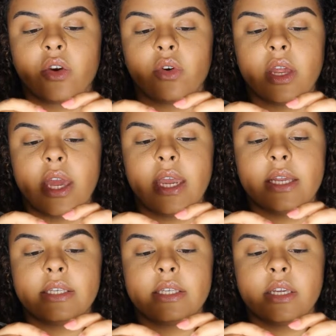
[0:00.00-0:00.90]

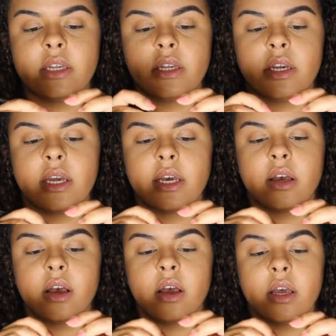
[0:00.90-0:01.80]
create
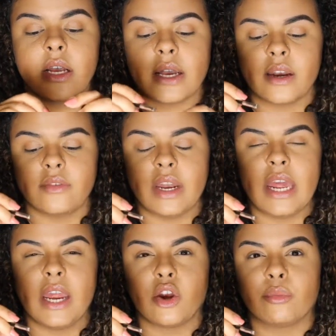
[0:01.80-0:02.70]
kind of an
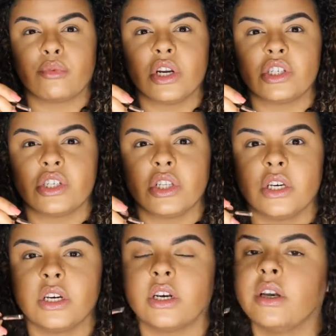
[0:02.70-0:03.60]
airbrush
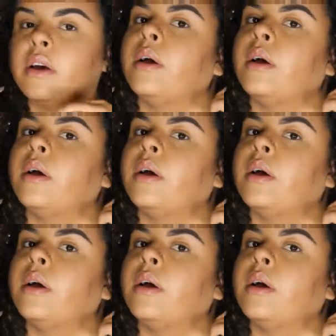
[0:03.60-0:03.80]
look.